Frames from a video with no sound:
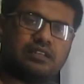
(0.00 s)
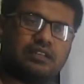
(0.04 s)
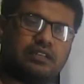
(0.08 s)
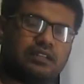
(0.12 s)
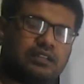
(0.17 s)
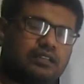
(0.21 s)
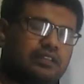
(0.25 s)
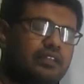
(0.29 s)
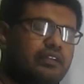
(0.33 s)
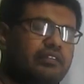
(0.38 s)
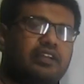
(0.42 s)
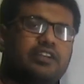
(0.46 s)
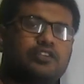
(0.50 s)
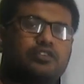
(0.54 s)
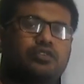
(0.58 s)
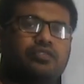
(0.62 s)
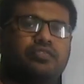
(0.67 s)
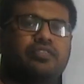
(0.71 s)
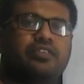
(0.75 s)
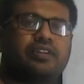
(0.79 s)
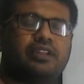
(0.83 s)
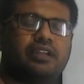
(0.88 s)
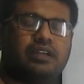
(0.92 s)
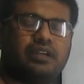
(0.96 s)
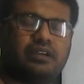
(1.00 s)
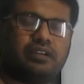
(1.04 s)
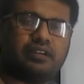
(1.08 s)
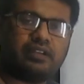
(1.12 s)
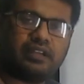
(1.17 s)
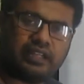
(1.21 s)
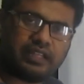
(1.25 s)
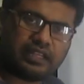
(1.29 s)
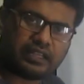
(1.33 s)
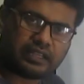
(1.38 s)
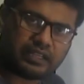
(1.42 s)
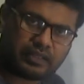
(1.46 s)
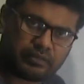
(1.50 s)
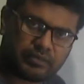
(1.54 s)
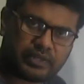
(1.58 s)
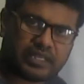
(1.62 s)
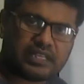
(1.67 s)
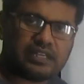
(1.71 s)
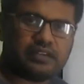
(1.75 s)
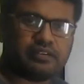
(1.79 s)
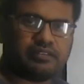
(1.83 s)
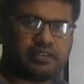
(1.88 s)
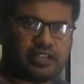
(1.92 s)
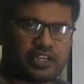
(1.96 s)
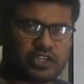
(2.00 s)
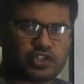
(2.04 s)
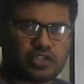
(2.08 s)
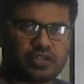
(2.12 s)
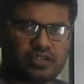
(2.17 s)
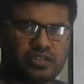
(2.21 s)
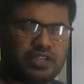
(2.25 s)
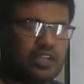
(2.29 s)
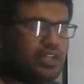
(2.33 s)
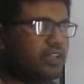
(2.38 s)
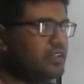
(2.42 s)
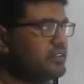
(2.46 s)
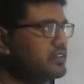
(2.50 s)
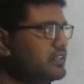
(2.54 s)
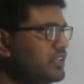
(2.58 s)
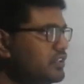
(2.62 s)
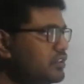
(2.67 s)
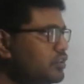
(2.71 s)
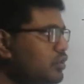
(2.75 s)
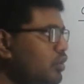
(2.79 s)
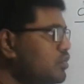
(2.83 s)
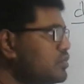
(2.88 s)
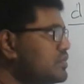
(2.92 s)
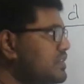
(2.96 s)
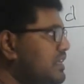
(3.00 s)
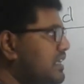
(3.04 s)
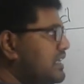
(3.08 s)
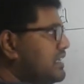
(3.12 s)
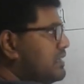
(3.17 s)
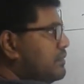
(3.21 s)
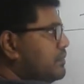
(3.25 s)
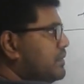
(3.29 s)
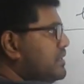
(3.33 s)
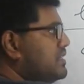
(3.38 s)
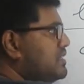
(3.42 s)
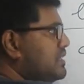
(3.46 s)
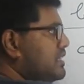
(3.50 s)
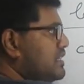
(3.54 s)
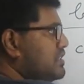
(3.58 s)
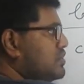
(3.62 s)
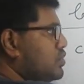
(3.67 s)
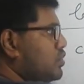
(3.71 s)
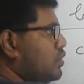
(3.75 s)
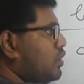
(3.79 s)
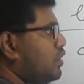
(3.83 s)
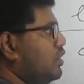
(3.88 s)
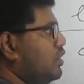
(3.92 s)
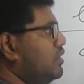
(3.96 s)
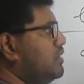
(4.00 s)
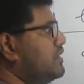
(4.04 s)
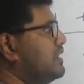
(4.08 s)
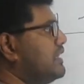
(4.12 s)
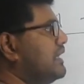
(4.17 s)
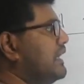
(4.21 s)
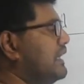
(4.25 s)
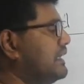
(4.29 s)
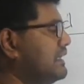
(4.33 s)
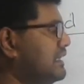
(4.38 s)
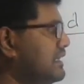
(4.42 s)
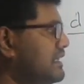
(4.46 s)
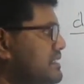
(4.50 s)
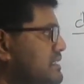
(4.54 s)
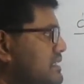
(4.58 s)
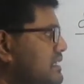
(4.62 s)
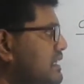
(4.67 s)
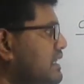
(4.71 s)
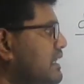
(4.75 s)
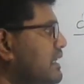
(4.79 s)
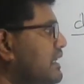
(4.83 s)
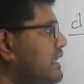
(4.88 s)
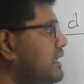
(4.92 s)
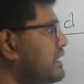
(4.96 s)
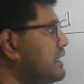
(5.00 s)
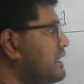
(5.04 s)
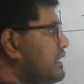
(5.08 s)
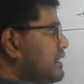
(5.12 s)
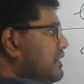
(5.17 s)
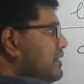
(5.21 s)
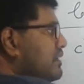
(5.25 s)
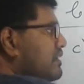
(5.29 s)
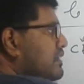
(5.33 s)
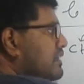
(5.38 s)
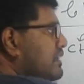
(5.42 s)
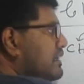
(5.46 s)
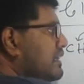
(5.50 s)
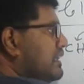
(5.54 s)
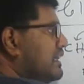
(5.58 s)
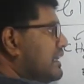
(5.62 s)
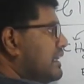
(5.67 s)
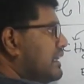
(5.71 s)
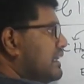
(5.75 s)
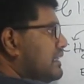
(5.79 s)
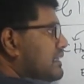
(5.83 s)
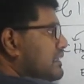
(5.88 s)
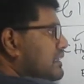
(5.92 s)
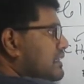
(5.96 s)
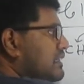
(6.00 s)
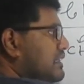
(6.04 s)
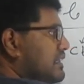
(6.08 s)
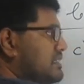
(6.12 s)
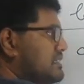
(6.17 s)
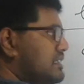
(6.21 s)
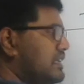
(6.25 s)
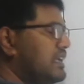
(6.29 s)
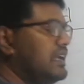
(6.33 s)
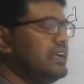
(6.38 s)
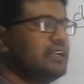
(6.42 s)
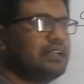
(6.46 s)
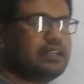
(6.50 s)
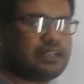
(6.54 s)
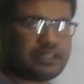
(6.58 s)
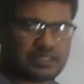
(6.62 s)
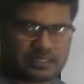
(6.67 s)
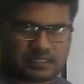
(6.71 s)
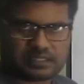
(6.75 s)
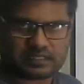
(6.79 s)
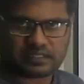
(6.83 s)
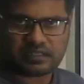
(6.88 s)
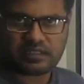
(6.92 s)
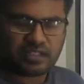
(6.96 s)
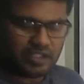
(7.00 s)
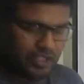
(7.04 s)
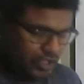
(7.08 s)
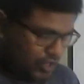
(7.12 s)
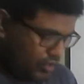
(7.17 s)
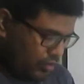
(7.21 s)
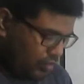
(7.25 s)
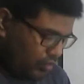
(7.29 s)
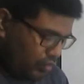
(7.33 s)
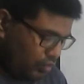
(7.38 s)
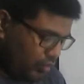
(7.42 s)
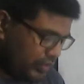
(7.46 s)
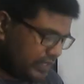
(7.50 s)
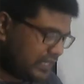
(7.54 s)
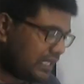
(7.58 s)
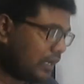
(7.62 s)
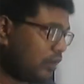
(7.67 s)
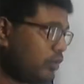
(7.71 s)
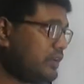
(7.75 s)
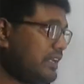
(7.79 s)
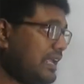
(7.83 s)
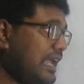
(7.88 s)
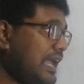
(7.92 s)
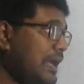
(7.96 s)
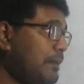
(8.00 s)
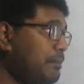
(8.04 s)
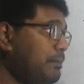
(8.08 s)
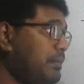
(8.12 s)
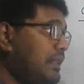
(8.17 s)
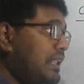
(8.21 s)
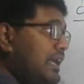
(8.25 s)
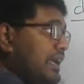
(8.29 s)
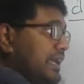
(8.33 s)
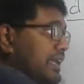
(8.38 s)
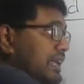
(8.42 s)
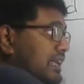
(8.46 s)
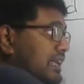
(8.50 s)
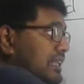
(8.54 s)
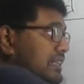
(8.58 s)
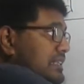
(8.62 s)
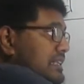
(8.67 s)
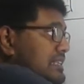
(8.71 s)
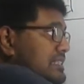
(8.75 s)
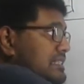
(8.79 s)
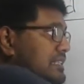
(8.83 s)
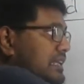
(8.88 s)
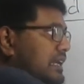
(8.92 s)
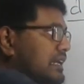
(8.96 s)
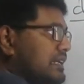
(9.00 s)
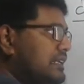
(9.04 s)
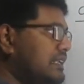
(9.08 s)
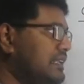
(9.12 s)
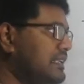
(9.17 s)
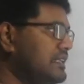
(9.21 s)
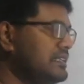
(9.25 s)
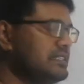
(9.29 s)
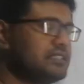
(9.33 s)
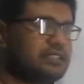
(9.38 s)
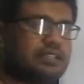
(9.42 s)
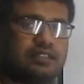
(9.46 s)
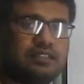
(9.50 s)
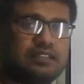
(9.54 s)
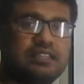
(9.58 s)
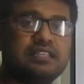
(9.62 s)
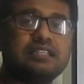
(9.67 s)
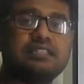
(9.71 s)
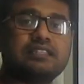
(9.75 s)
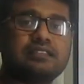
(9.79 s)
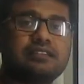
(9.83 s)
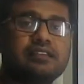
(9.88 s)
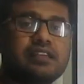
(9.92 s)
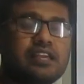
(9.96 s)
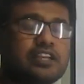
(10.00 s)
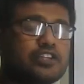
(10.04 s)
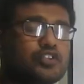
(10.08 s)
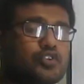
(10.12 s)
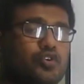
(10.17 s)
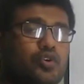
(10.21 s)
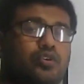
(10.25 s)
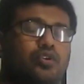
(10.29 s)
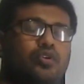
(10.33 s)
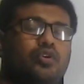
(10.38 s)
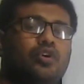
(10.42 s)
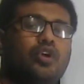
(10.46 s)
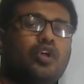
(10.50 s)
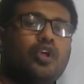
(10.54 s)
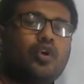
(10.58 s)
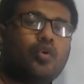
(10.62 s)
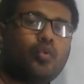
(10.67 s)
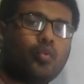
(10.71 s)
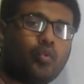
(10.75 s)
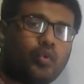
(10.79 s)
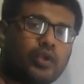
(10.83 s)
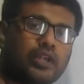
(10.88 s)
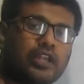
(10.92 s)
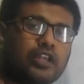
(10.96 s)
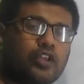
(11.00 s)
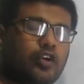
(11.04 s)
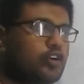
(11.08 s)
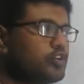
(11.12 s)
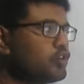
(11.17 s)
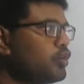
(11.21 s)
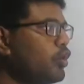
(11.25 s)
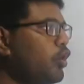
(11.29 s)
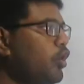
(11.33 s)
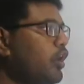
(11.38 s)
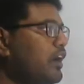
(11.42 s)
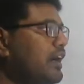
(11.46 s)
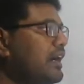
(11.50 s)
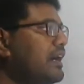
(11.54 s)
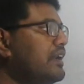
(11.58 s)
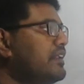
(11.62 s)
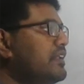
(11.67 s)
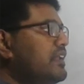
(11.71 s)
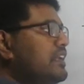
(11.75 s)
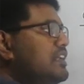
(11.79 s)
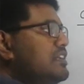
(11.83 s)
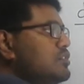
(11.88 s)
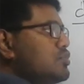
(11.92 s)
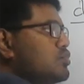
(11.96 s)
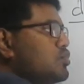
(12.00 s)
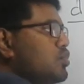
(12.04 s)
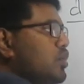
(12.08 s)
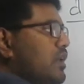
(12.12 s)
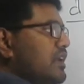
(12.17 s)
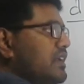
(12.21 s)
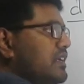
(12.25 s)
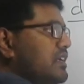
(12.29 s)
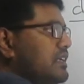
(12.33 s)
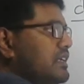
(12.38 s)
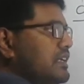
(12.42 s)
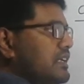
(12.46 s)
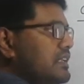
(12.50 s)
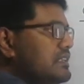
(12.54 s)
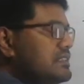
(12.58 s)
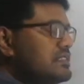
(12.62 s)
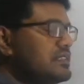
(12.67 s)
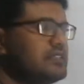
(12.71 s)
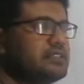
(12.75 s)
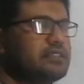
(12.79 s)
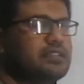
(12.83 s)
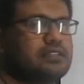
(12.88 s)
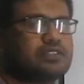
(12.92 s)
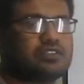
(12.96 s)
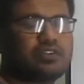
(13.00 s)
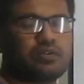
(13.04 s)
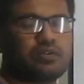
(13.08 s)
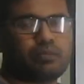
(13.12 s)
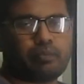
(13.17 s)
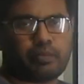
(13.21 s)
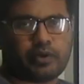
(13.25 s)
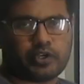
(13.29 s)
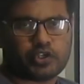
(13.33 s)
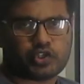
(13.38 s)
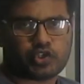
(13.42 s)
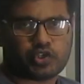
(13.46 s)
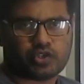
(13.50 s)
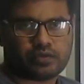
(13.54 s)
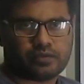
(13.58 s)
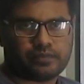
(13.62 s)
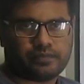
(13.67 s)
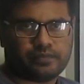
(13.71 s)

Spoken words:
the rate of a chemical reaction, then those element is called catalyst. Here nickel is a catalyst. Without applying this catalyst, this reaction will not occur in 200 degrees Celsius temperature.